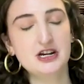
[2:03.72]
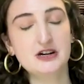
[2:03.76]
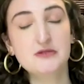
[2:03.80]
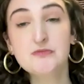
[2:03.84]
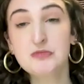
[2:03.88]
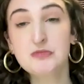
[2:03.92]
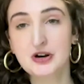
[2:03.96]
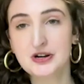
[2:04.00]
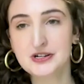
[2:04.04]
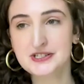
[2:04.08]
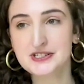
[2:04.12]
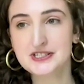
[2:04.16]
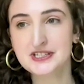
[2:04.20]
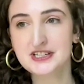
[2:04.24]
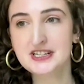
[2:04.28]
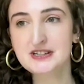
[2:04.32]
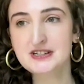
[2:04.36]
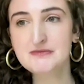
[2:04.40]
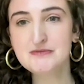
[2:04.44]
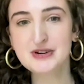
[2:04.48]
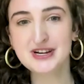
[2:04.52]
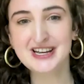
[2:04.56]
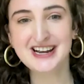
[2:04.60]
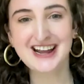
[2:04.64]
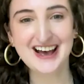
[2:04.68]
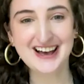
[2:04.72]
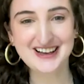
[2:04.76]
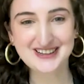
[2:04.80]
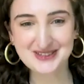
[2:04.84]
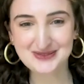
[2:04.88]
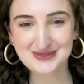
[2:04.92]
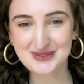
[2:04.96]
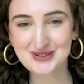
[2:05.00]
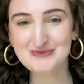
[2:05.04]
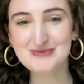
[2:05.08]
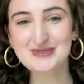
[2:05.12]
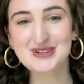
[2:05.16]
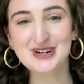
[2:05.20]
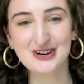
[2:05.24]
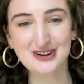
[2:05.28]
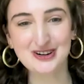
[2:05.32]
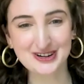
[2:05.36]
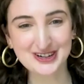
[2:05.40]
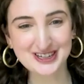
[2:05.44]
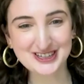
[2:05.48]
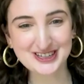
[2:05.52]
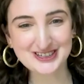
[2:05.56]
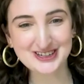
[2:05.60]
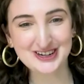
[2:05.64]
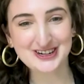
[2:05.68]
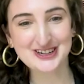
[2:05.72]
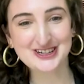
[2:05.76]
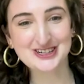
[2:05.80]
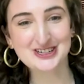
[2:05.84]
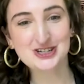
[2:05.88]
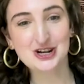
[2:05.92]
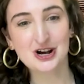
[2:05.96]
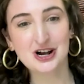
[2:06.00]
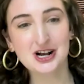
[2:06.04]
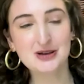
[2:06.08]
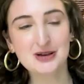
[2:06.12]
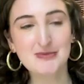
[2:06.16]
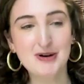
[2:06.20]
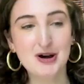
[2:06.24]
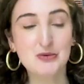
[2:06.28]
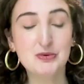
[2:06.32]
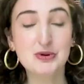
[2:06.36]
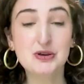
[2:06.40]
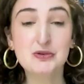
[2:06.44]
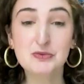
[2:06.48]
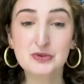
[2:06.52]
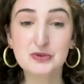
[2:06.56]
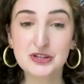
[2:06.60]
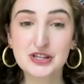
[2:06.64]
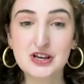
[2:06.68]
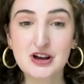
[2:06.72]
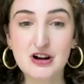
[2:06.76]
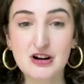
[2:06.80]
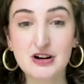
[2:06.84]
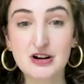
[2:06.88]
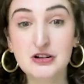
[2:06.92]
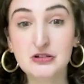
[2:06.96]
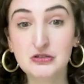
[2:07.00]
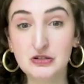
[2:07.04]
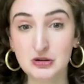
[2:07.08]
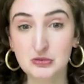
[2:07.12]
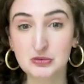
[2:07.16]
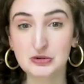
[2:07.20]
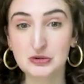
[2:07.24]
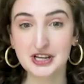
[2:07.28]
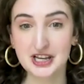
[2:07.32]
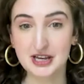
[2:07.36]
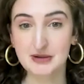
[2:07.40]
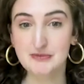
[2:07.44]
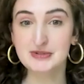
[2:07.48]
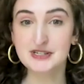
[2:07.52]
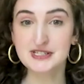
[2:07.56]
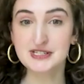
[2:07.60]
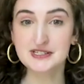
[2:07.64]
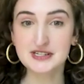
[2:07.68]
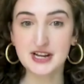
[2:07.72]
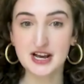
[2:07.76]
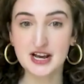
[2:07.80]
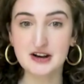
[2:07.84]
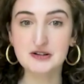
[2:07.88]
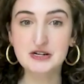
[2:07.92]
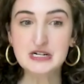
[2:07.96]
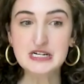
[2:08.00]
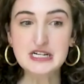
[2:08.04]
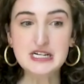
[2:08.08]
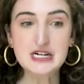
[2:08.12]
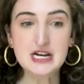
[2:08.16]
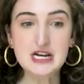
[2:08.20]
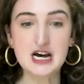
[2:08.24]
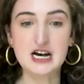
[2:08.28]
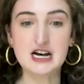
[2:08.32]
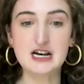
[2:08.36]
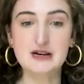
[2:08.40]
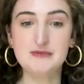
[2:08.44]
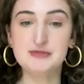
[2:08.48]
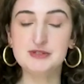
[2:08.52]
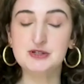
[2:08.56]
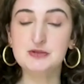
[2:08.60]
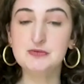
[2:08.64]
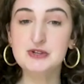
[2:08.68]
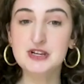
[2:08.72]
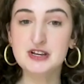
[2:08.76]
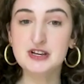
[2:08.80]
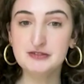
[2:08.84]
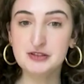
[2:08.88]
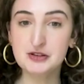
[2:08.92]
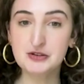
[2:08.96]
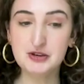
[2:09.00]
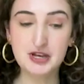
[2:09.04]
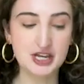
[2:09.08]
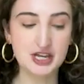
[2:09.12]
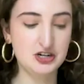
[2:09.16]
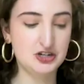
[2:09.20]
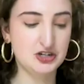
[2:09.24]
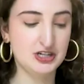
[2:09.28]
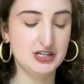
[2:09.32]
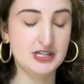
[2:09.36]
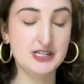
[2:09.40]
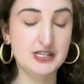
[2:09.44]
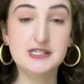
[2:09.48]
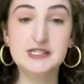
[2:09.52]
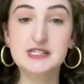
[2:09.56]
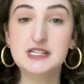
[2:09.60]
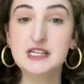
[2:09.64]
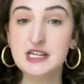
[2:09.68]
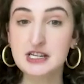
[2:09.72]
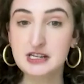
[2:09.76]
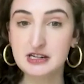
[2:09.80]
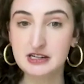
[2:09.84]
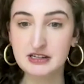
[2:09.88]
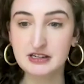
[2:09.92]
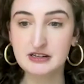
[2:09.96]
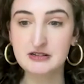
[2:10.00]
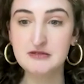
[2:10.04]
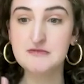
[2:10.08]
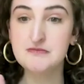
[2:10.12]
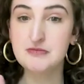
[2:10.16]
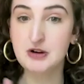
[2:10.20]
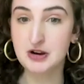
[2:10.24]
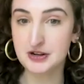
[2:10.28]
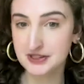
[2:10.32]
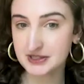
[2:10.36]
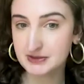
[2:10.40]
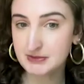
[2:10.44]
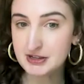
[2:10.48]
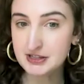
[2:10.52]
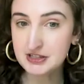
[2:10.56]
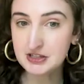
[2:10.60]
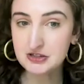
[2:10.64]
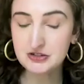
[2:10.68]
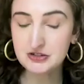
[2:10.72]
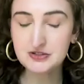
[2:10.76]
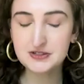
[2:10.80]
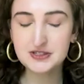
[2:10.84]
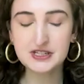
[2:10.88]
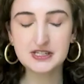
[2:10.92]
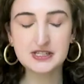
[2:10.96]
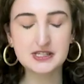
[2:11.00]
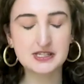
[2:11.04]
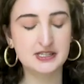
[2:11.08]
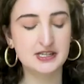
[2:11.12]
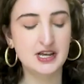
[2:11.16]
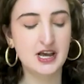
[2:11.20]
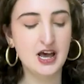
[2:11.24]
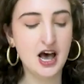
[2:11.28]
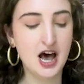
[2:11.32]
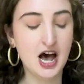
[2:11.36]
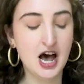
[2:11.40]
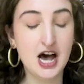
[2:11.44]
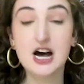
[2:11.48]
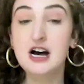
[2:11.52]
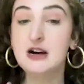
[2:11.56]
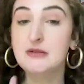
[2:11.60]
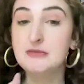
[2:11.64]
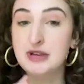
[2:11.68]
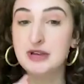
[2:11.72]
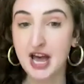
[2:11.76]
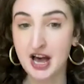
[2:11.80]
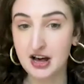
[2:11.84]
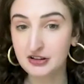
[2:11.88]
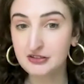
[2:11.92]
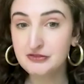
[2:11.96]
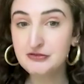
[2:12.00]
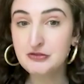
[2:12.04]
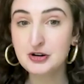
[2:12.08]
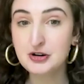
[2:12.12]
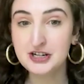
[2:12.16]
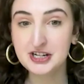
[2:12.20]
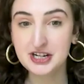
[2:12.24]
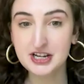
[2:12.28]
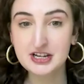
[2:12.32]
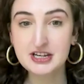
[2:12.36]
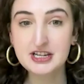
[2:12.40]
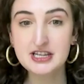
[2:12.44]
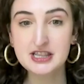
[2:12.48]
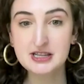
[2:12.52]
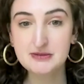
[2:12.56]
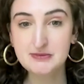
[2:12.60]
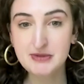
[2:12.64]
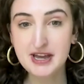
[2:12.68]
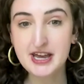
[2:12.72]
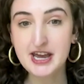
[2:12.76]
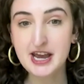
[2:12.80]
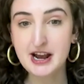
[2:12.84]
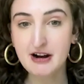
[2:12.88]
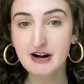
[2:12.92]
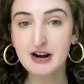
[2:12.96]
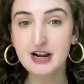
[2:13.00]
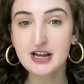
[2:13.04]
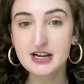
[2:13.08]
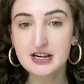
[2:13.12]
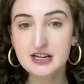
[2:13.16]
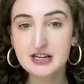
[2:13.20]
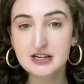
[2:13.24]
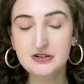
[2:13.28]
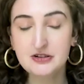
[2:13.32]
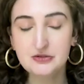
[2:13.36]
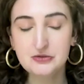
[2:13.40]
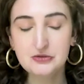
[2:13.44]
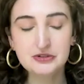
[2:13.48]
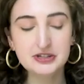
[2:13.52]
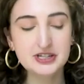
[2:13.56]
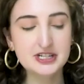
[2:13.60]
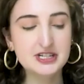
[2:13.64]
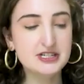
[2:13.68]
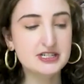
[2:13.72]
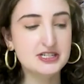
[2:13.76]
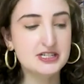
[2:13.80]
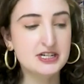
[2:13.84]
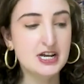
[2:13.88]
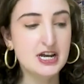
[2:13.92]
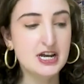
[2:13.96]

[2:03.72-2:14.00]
in Boston, but as we've been already starting to talk about, we really are a global campus now. So we have locations in Boston, Massachusetts, California in the Bay Area in Oakland,